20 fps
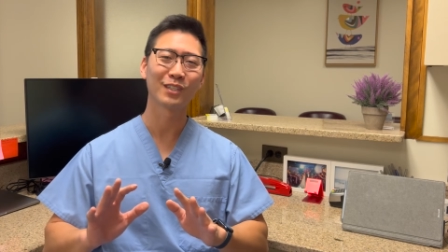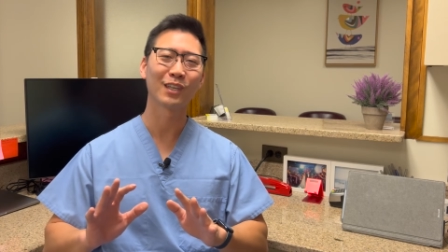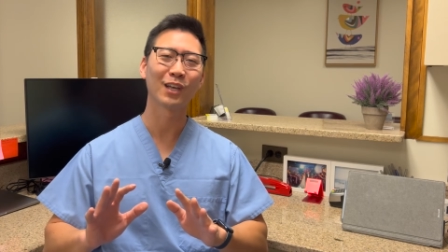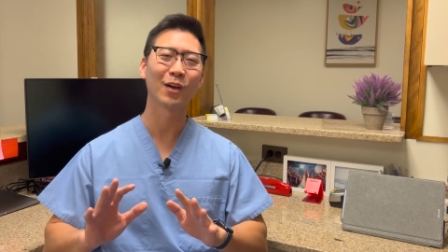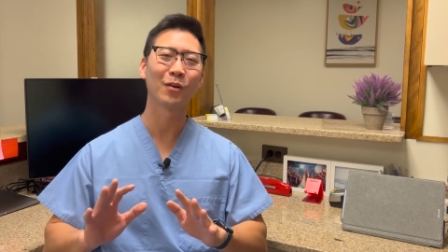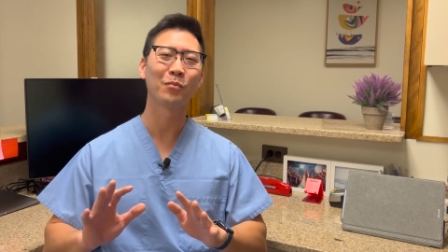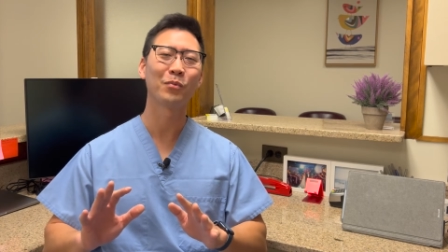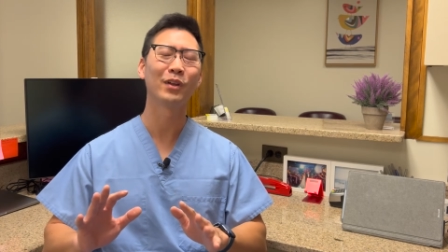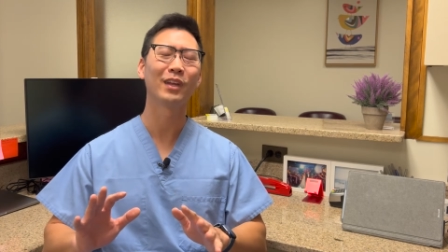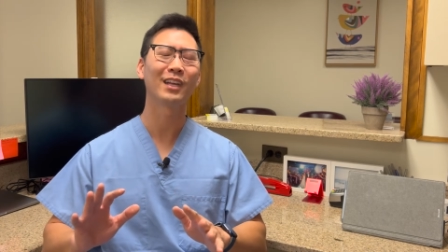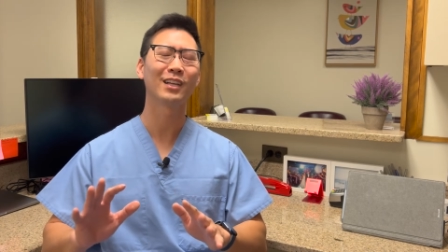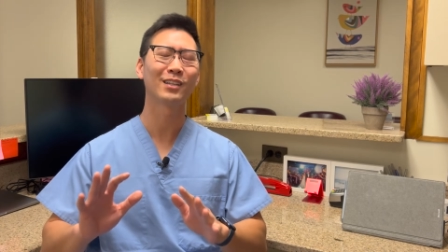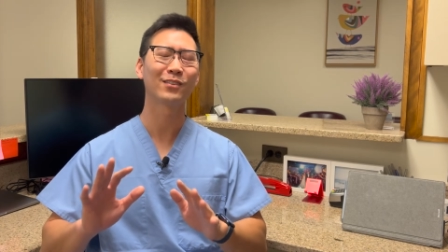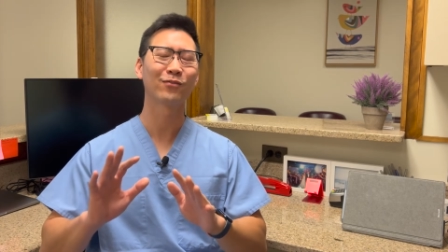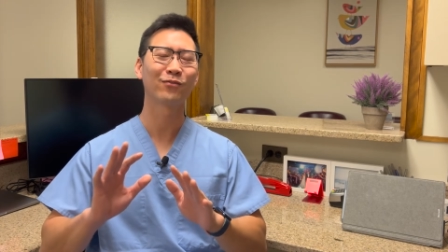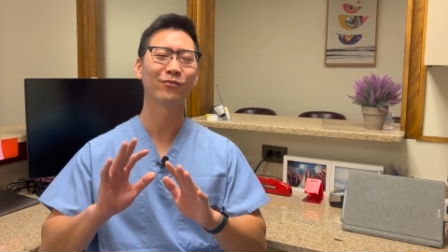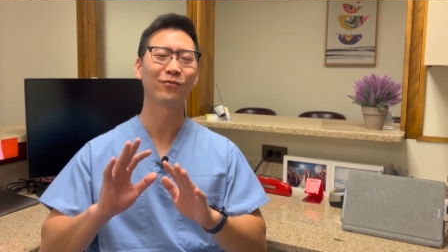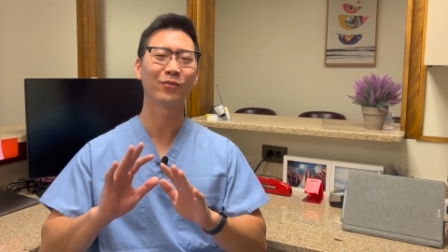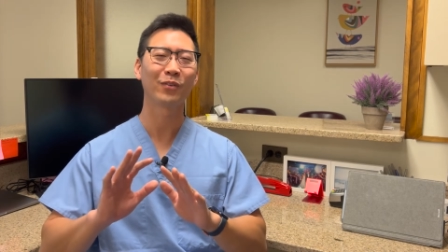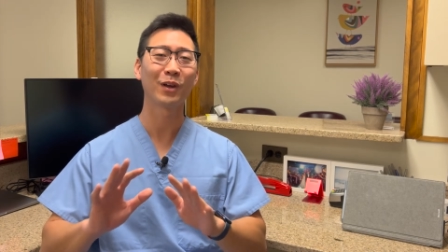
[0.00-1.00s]
company is
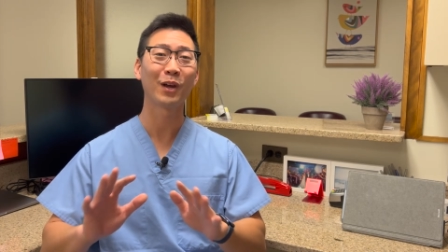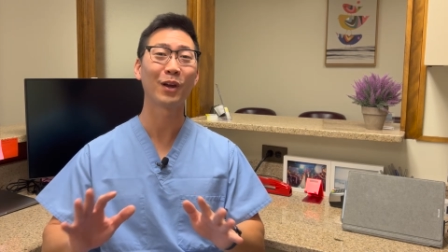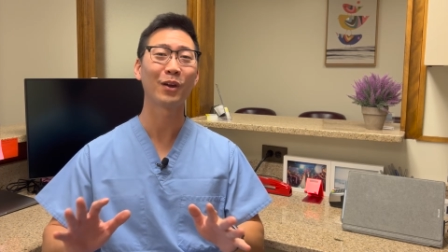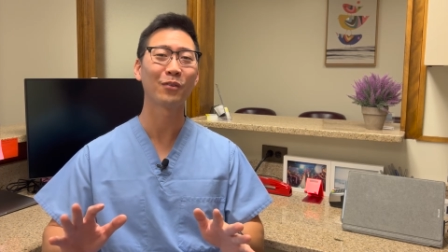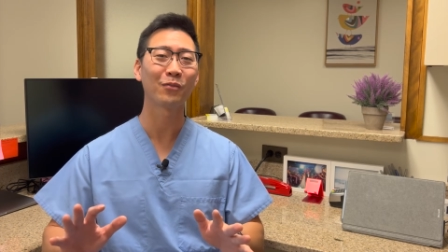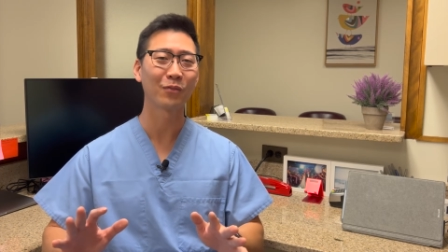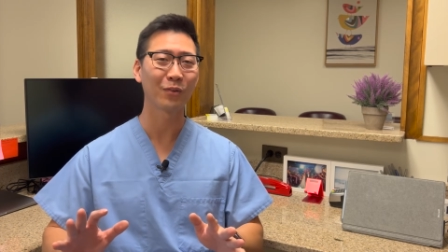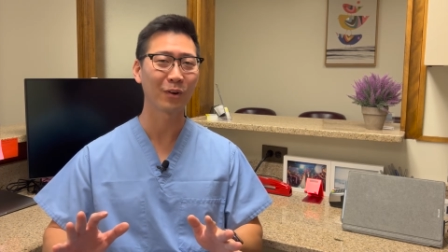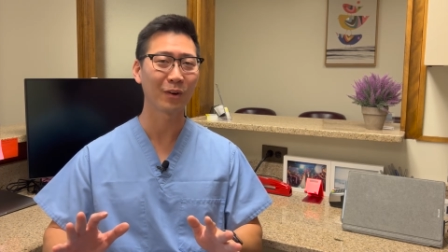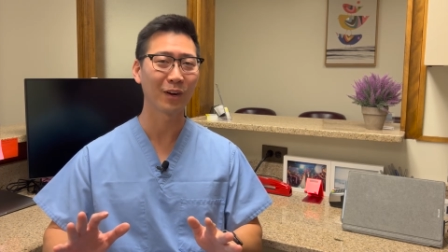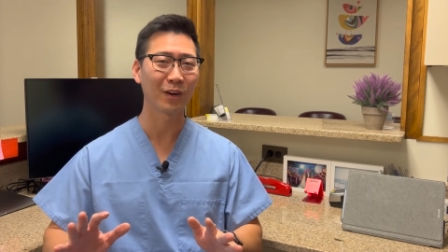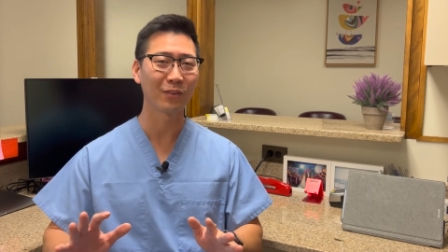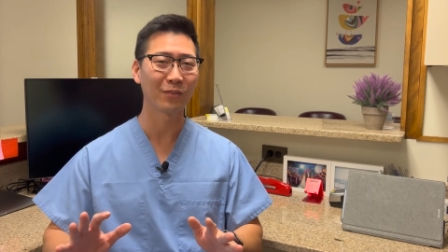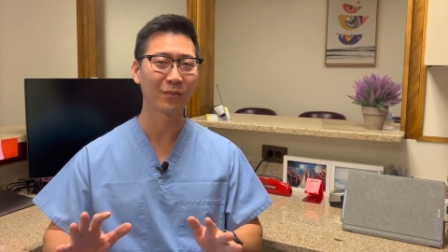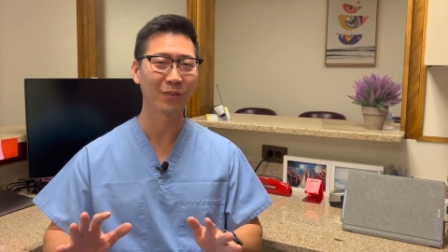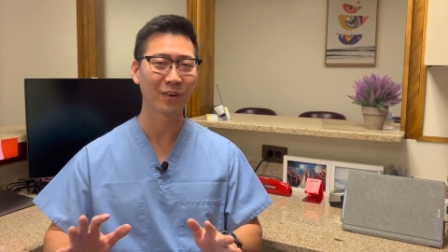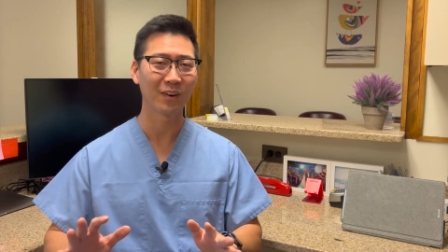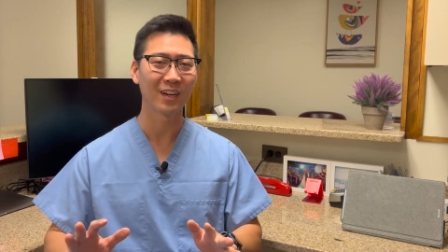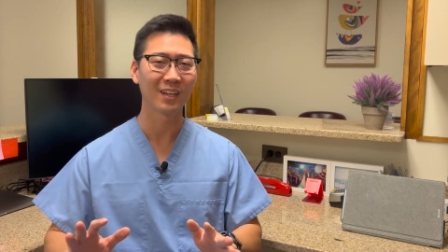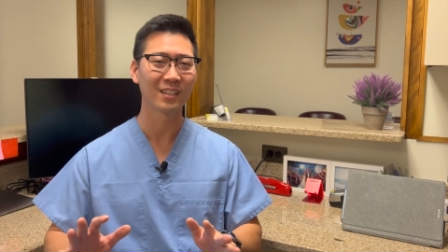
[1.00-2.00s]
very, very,
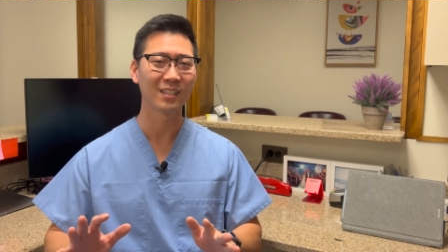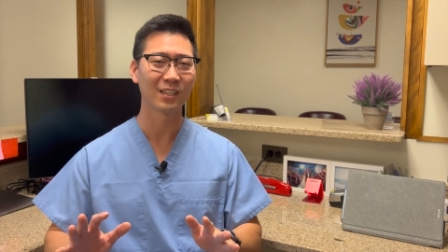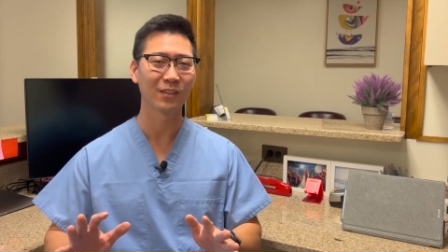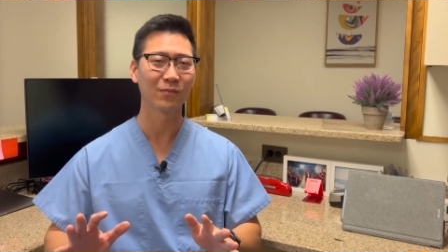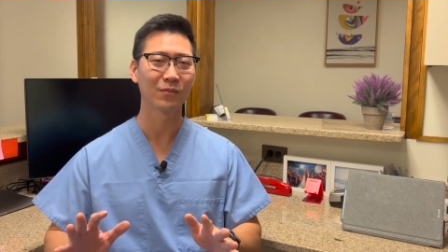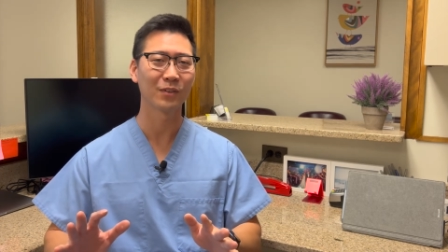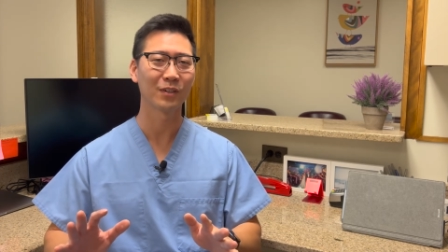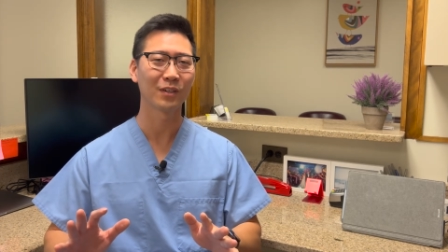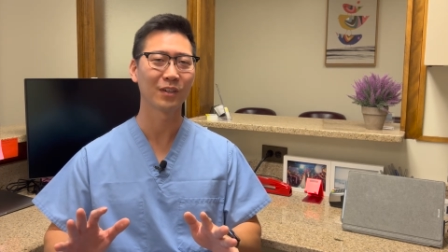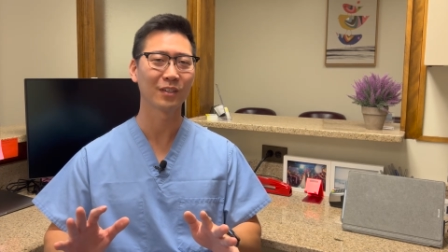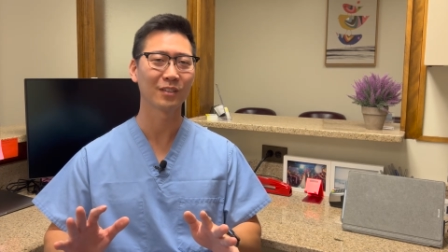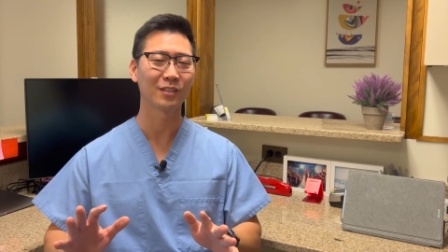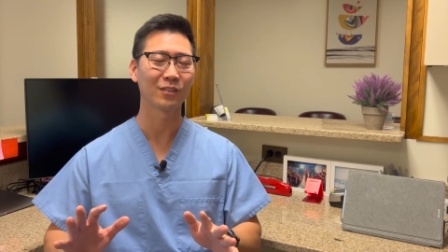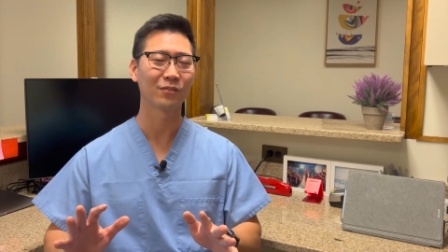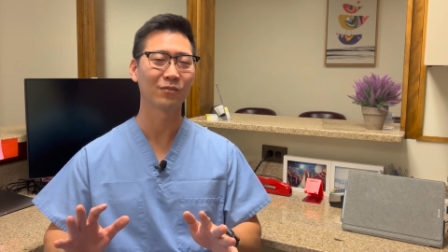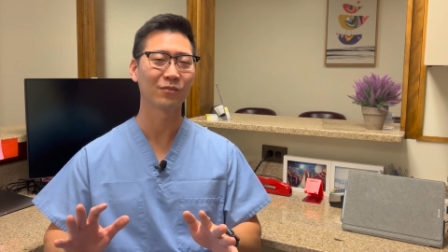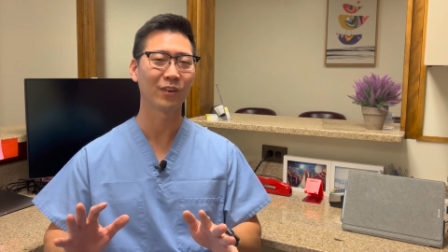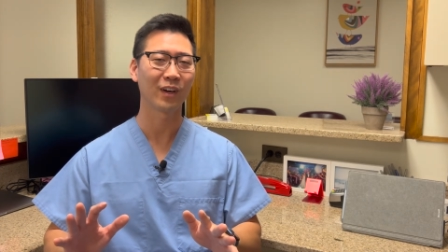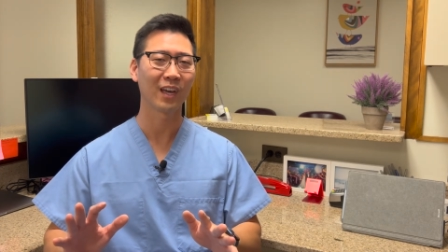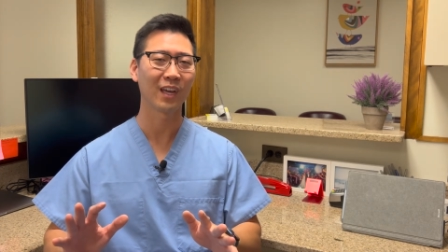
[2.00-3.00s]
very difficult to
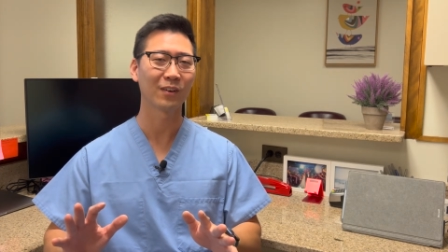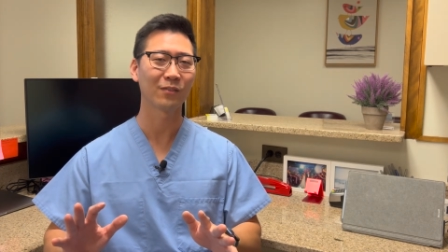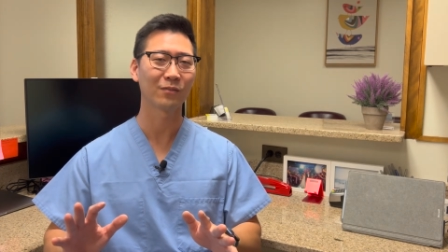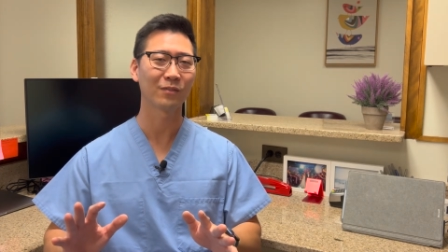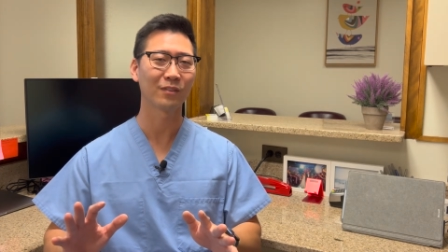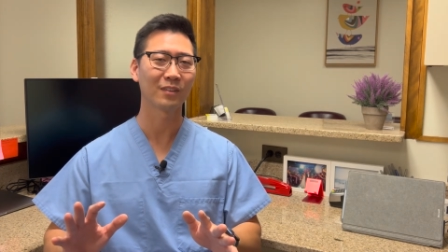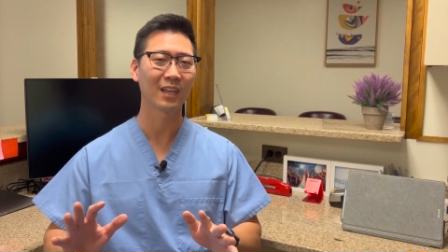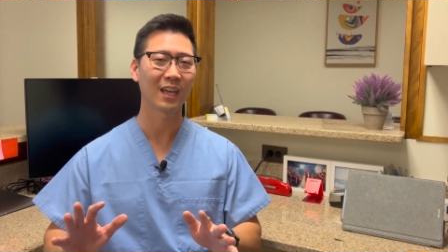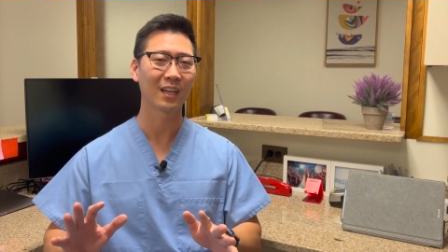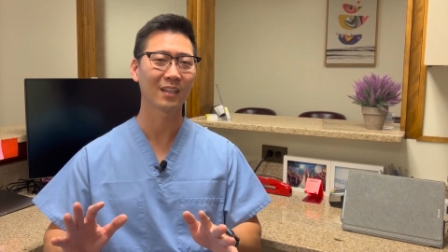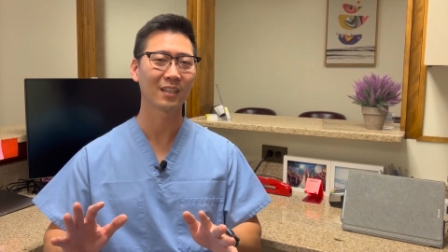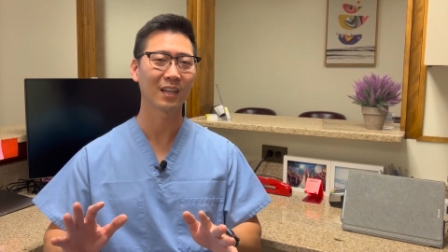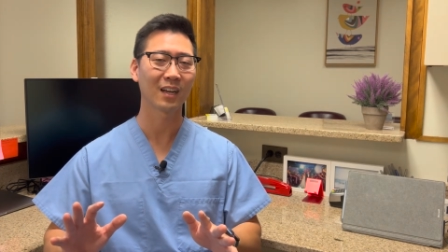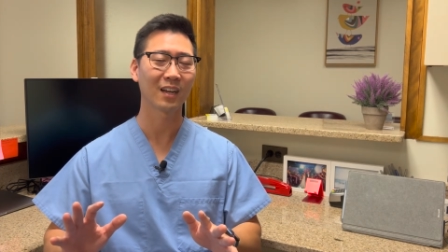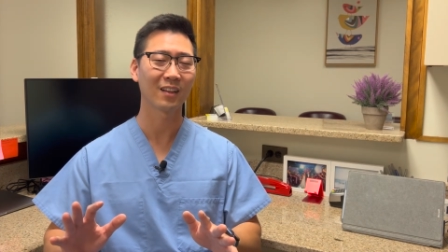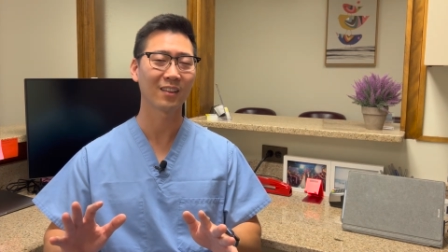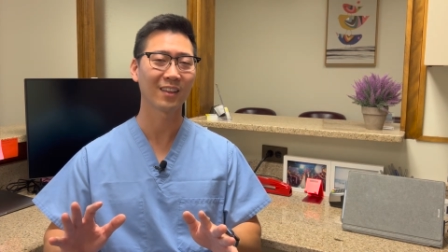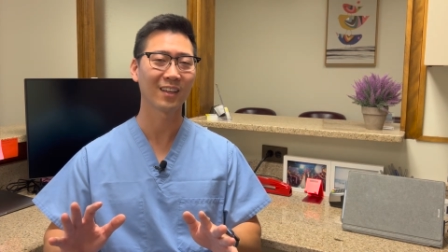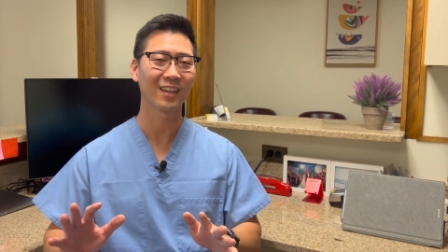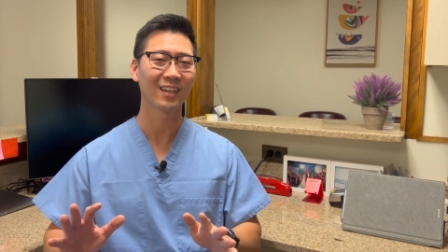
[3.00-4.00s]
fight for that kind
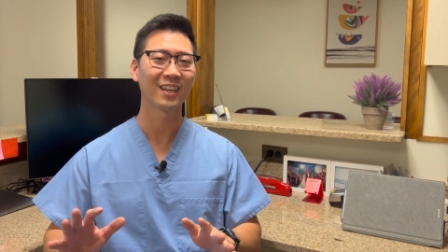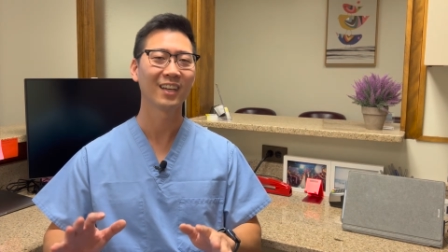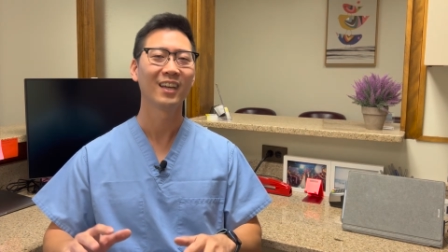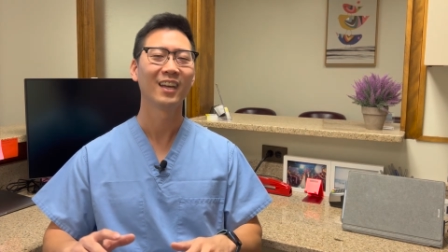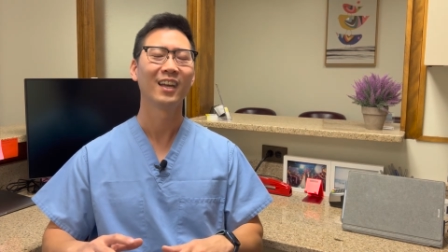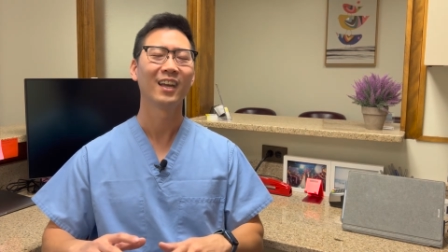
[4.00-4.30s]
of thing.